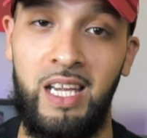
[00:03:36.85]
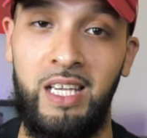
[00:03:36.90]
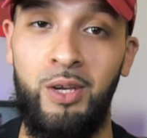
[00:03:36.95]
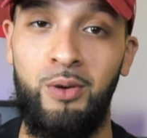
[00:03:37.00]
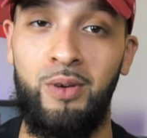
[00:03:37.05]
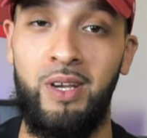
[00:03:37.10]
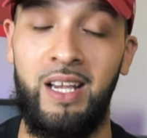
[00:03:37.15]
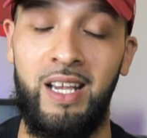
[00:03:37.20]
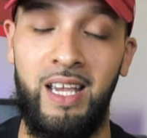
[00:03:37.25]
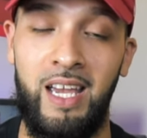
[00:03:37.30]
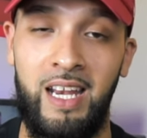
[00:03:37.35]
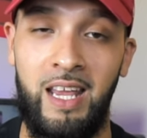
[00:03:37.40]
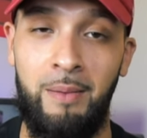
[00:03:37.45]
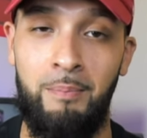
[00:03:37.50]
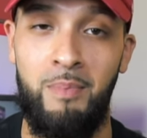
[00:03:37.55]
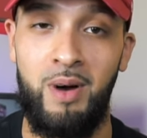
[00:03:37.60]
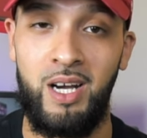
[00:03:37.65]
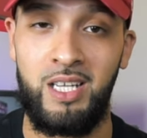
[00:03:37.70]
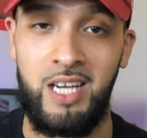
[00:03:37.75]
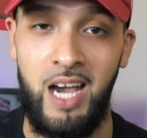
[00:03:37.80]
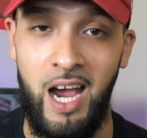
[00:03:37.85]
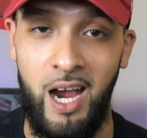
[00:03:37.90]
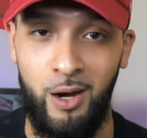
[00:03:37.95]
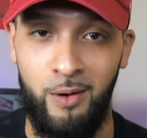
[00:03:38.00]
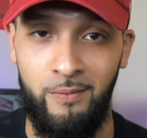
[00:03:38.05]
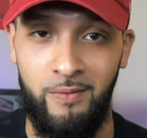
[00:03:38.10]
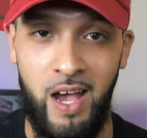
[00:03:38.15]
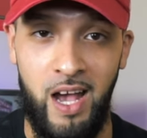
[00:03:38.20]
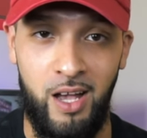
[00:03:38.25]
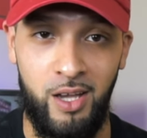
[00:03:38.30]
and you can get a much
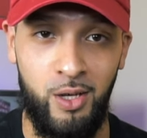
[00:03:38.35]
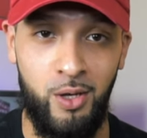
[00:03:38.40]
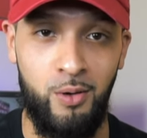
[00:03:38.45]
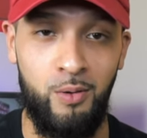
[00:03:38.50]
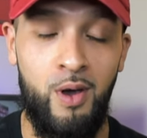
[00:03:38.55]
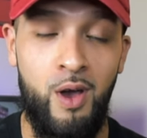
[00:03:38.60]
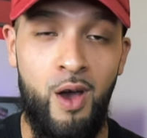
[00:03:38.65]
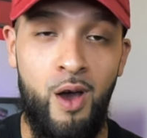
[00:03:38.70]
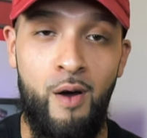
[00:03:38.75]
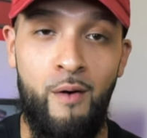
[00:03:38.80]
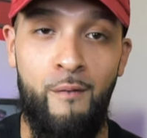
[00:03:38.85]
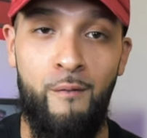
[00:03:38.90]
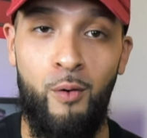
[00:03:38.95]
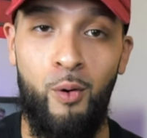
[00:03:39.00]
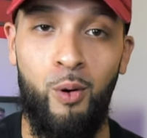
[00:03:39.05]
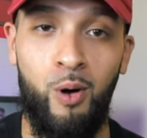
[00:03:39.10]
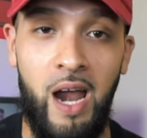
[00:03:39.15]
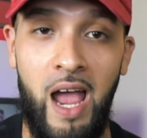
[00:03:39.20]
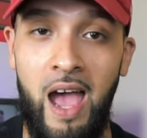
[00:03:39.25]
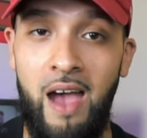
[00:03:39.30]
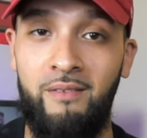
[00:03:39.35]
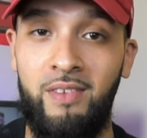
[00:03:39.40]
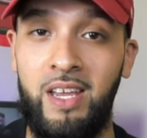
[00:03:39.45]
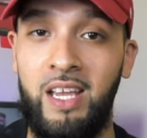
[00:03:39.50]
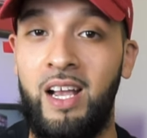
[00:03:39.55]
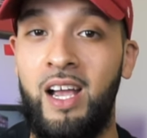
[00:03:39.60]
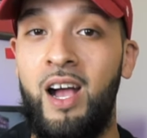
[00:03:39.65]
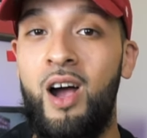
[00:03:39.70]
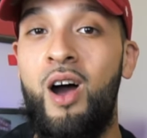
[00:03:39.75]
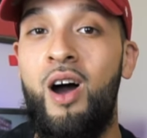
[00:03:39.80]
higher value for
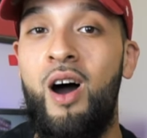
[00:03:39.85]
having